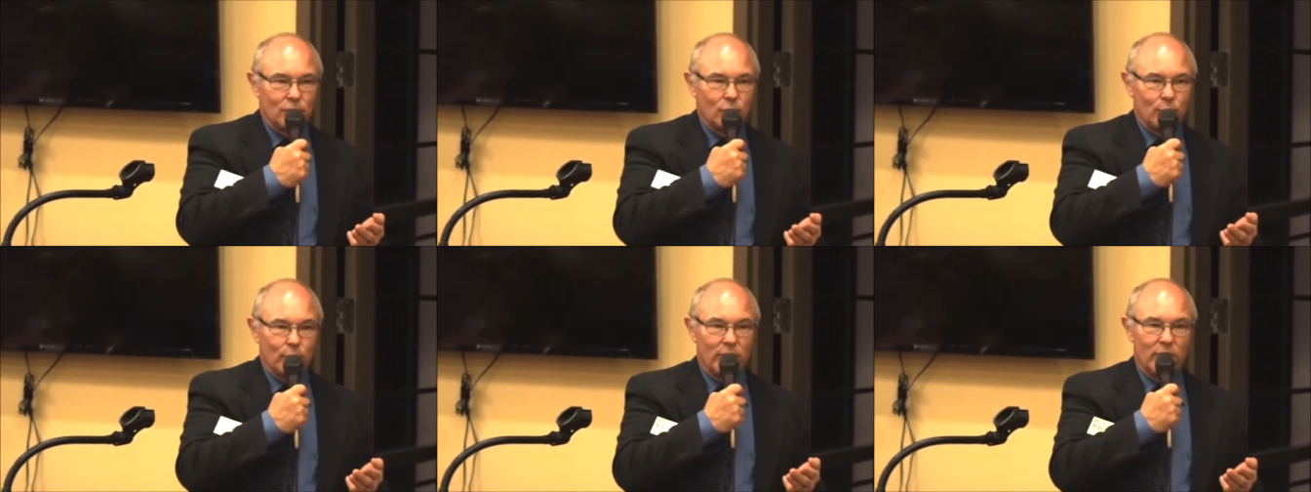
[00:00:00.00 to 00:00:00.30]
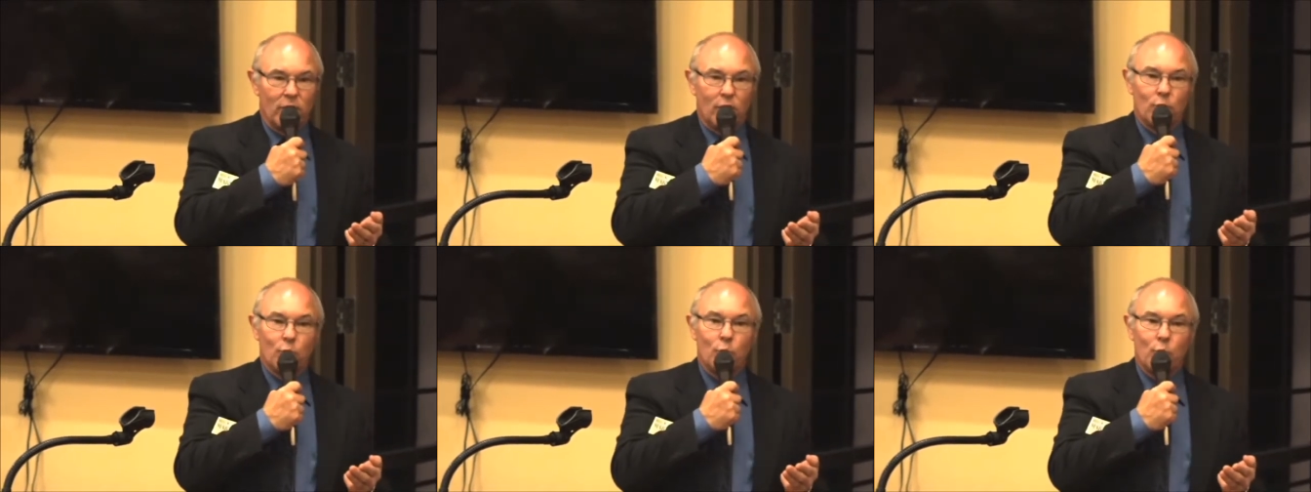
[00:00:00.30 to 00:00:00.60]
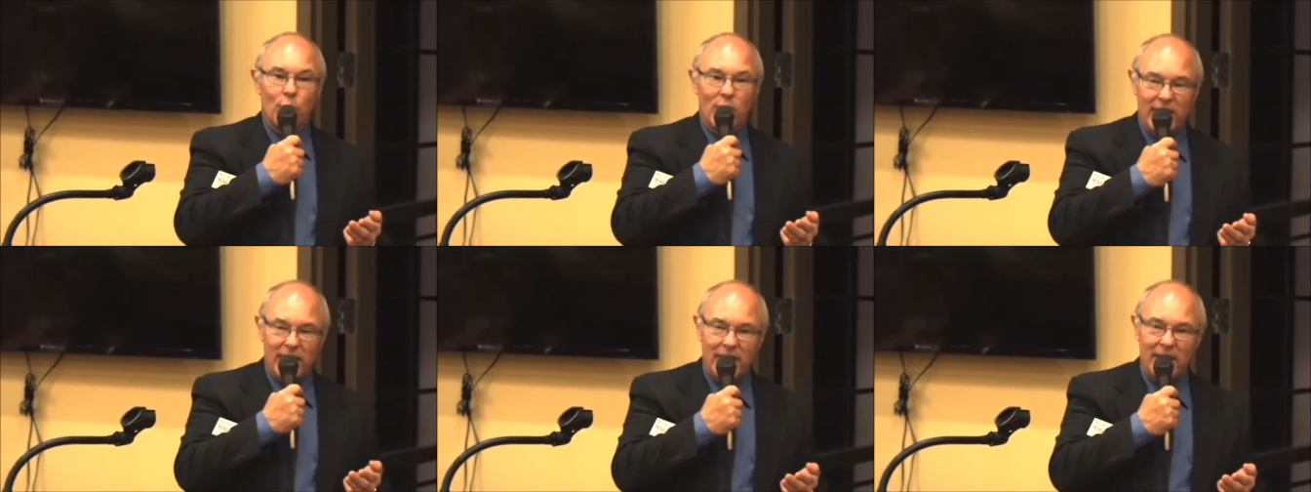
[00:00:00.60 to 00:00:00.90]
We are
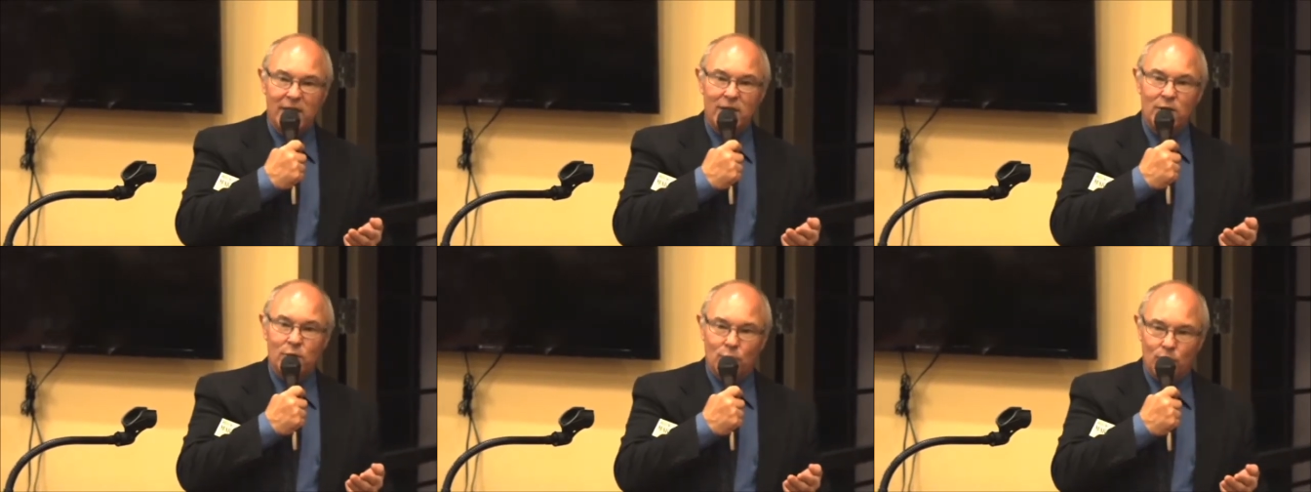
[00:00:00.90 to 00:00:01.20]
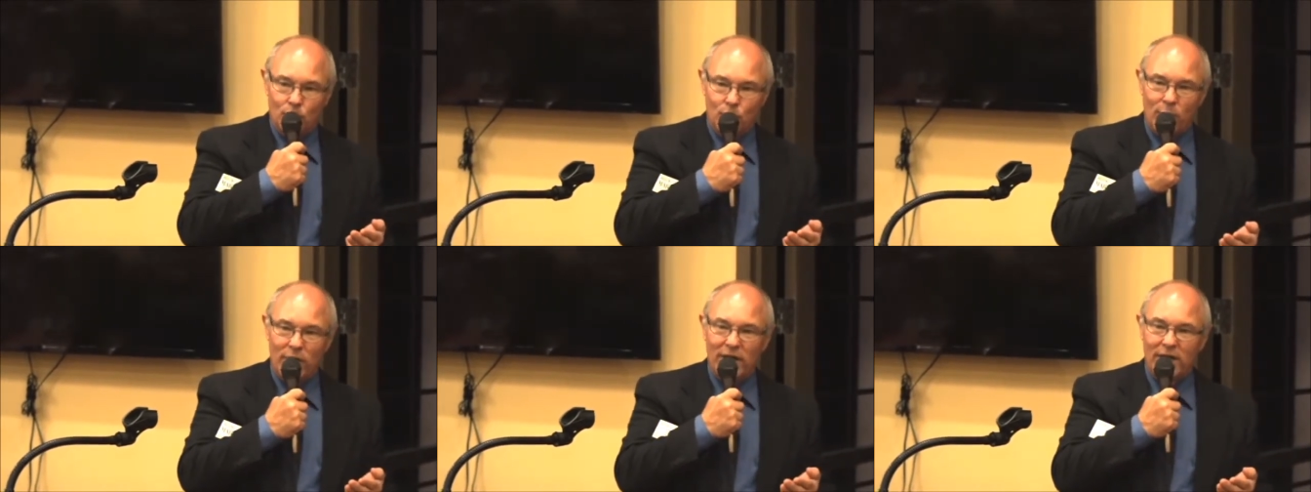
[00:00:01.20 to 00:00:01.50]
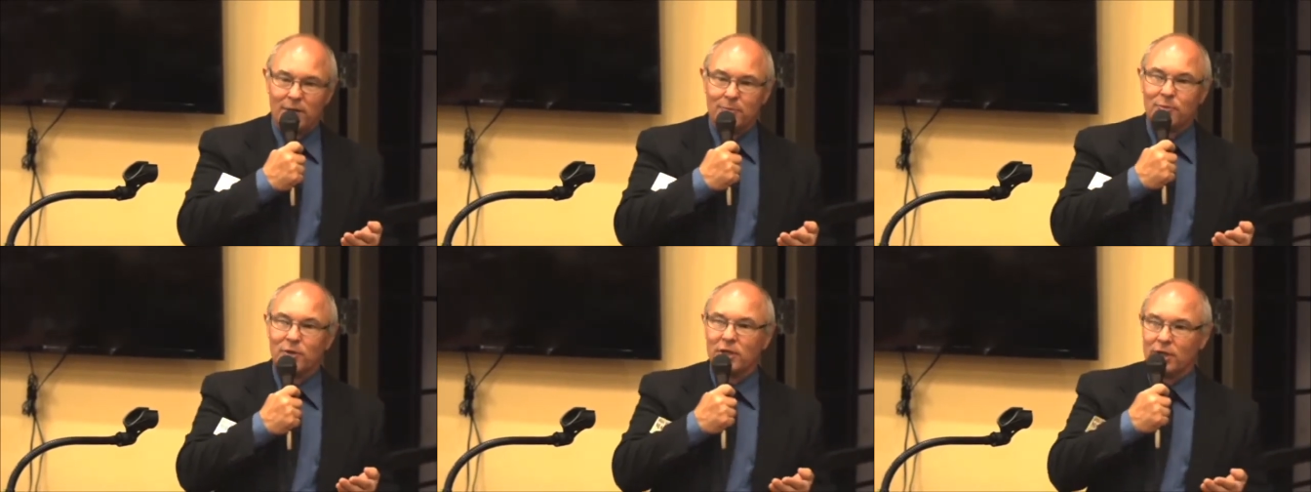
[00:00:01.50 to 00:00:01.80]
way,
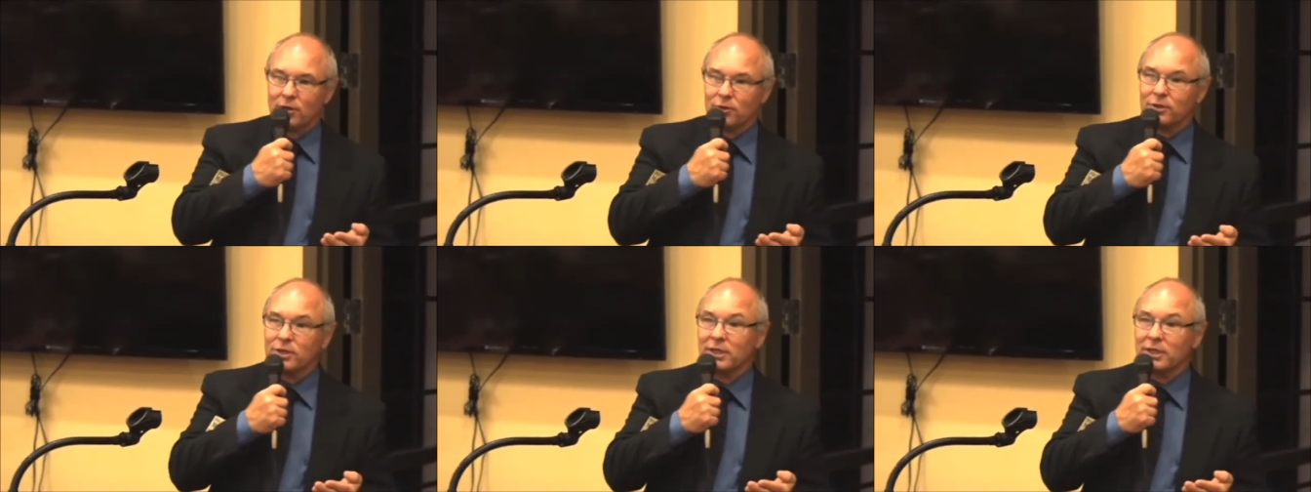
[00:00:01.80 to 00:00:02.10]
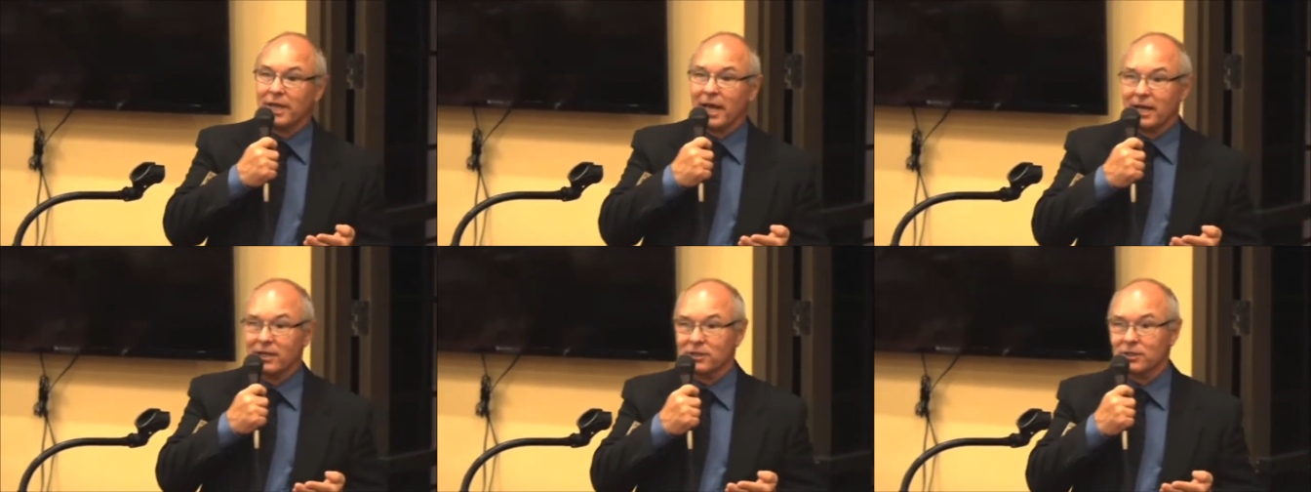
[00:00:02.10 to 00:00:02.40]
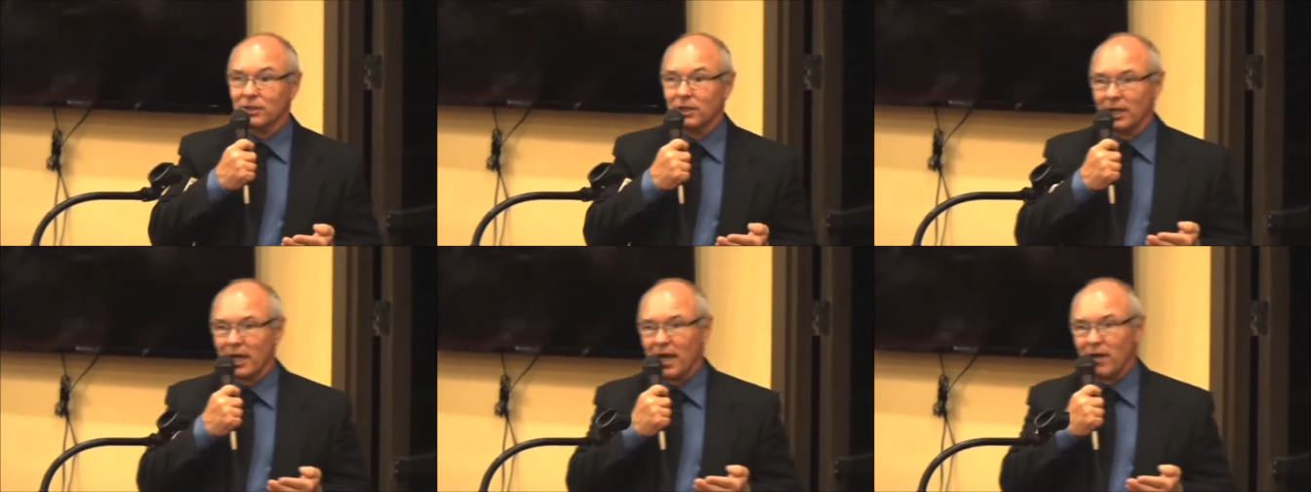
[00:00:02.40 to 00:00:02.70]
way below the
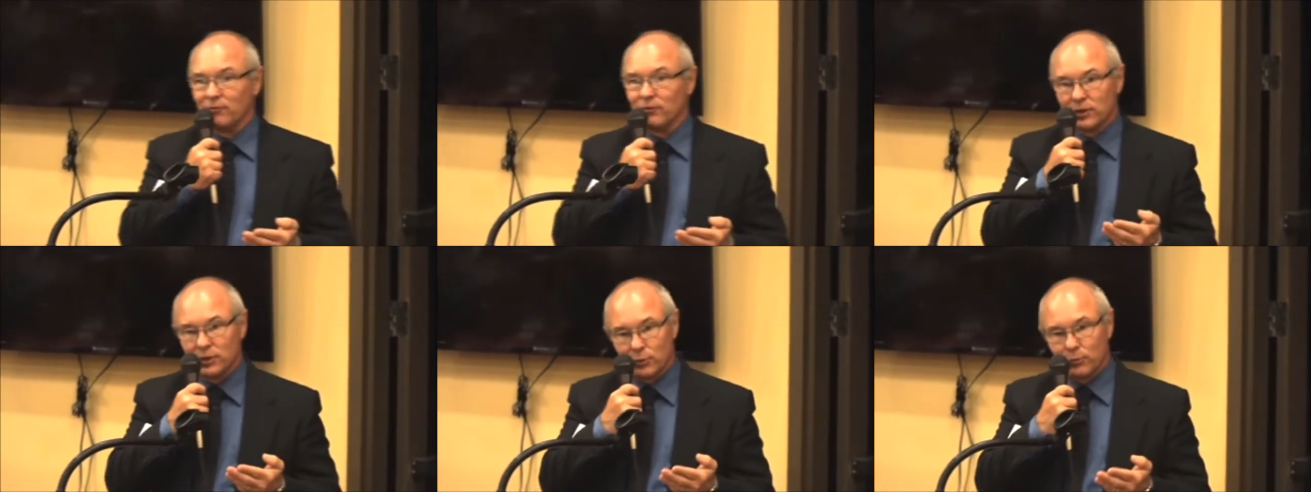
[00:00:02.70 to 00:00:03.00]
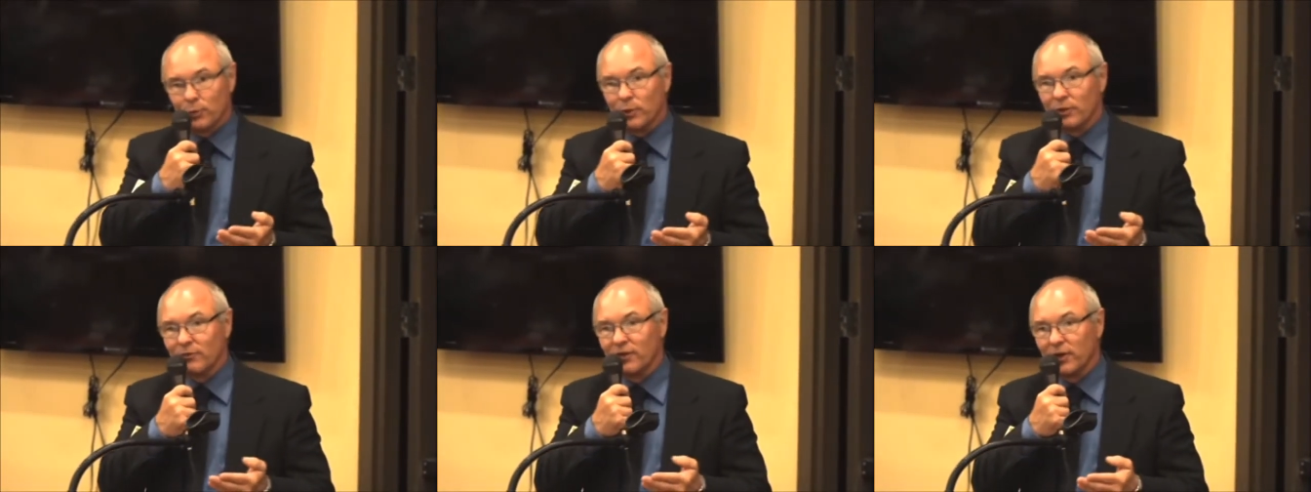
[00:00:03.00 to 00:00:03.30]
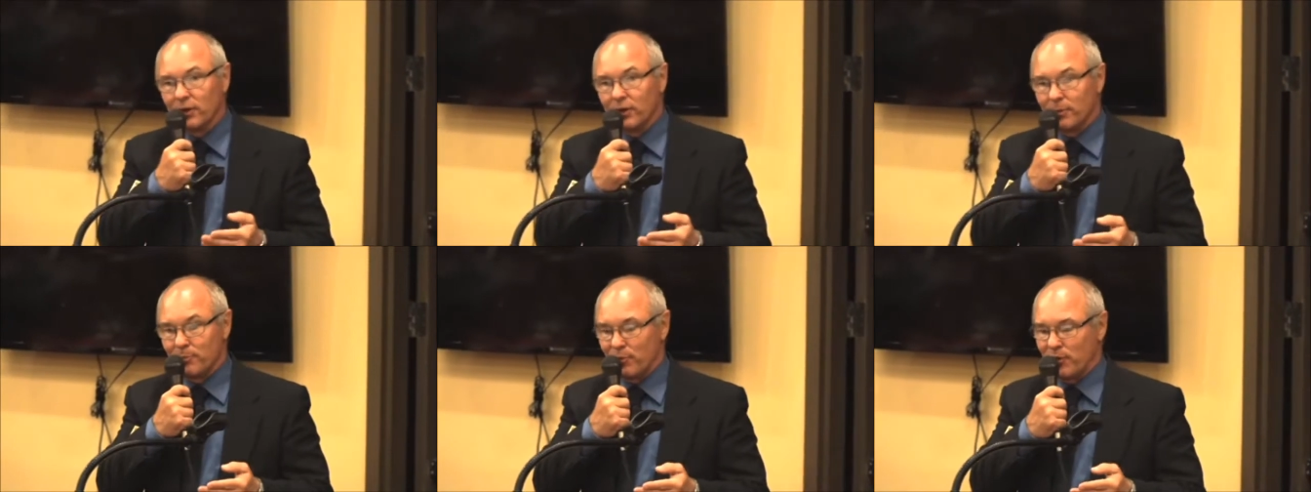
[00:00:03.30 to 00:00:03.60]
national average, and we're
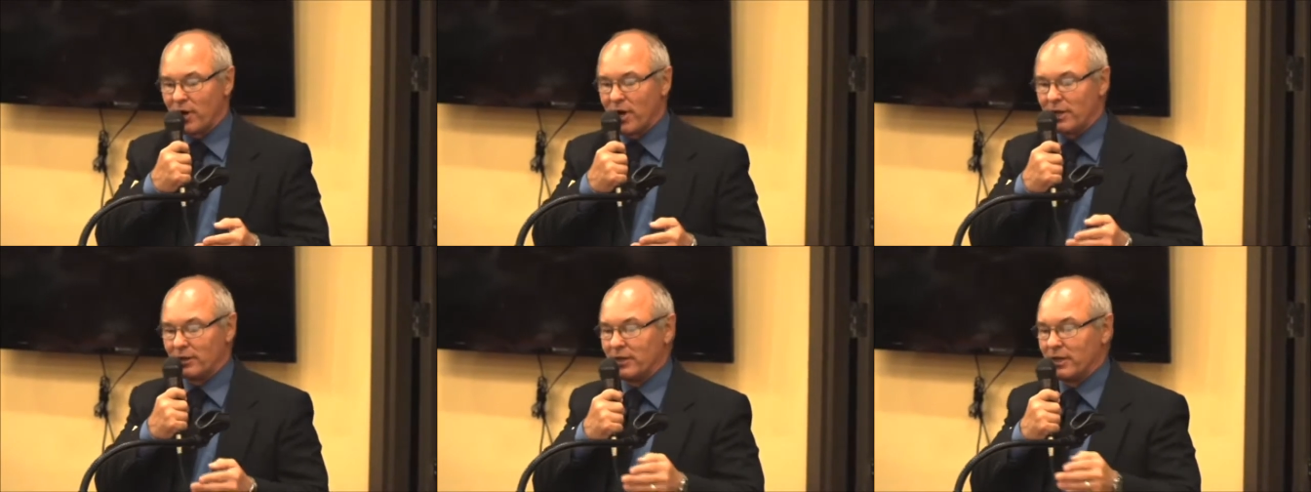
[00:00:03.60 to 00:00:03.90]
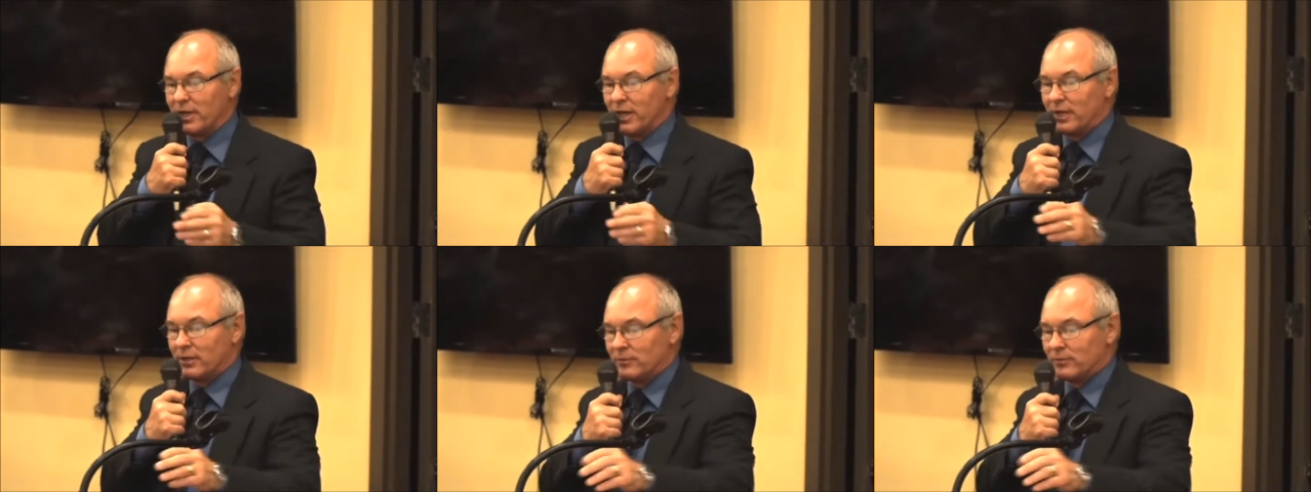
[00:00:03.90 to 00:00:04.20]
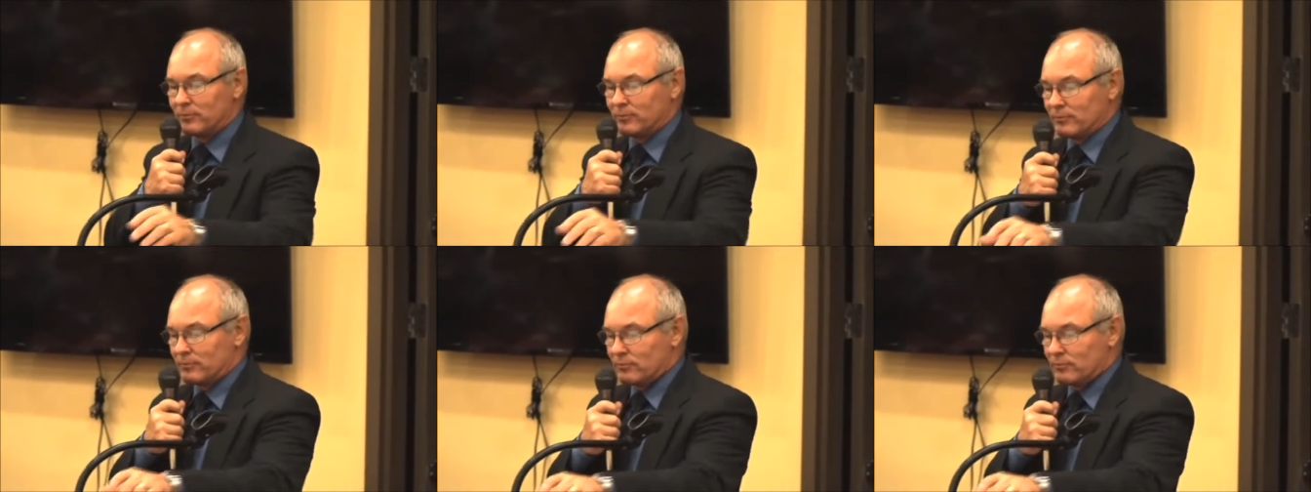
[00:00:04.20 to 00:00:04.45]
very proud of that.